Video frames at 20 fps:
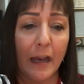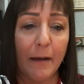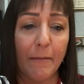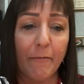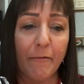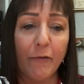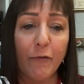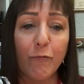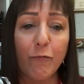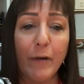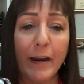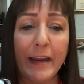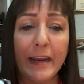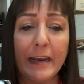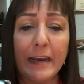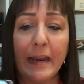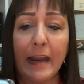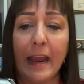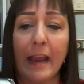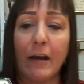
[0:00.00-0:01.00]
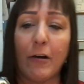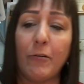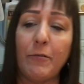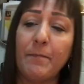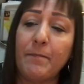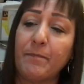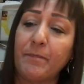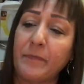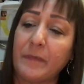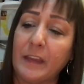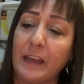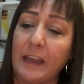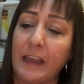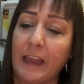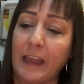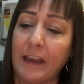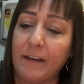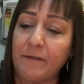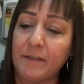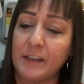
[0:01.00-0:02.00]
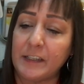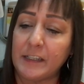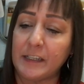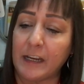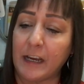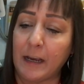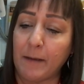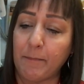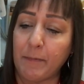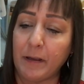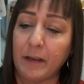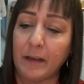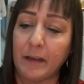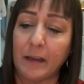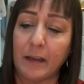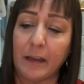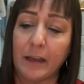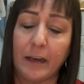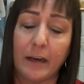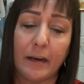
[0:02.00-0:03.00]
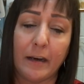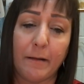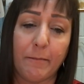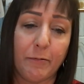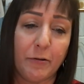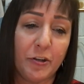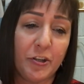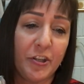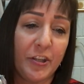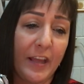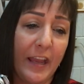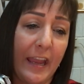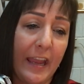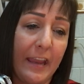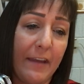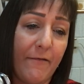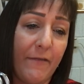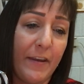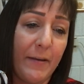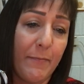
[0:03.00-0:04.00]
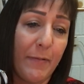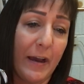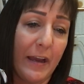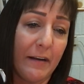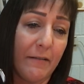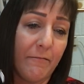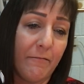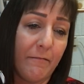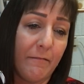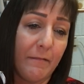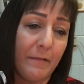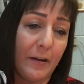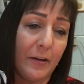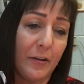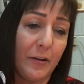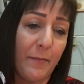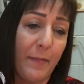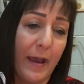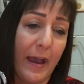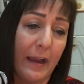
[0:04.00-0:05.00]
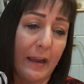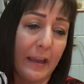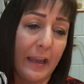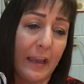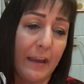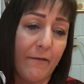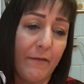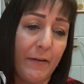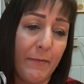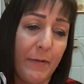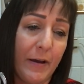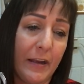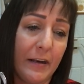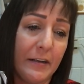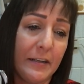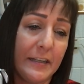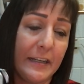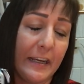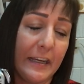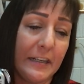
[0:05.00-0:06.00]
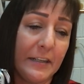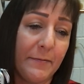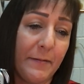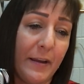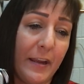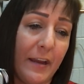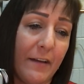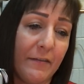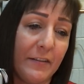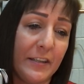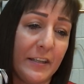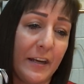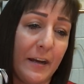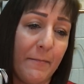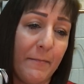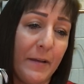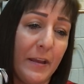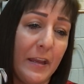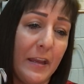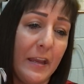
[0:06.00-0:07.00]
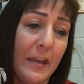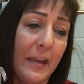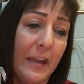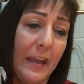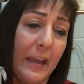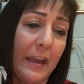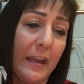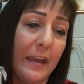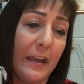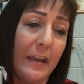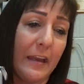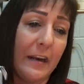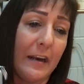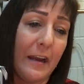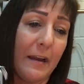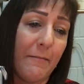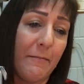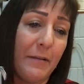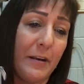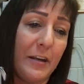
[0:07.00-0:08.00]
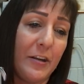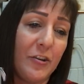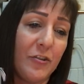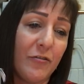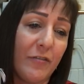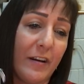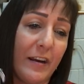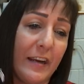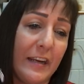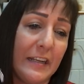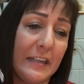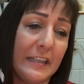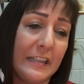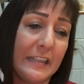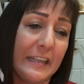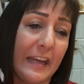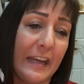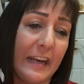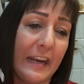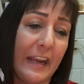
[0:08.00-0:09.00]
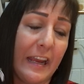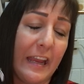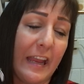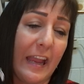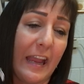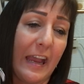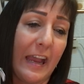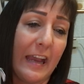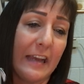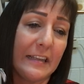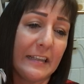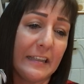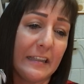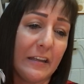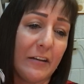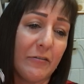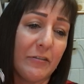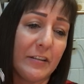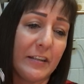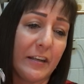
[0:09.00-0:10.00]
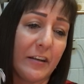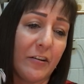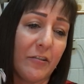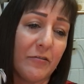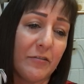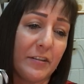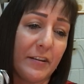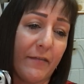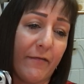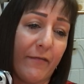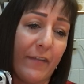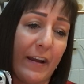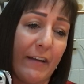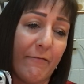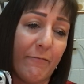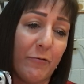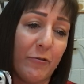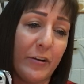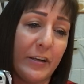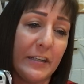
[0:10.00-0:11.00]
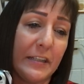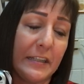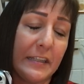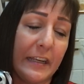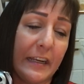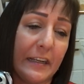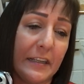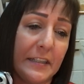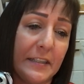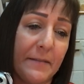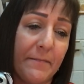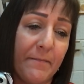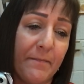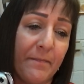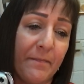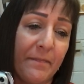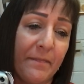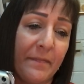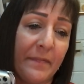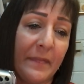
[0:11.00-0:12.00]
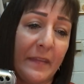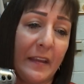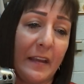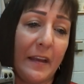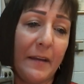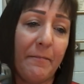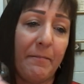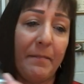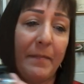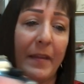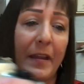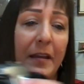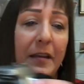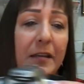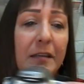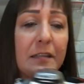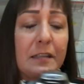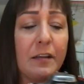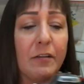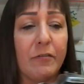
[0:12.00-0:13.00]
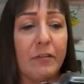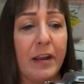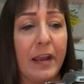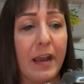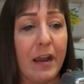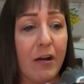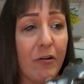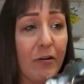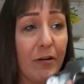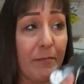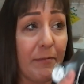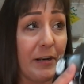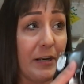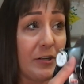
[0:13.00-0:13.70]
For right now, the f-stop, and I push the AV button on the back, AV button to get to my f-stop, and I'm going to try and set it as low as it goes at 5.6. Okay, so now I'm going to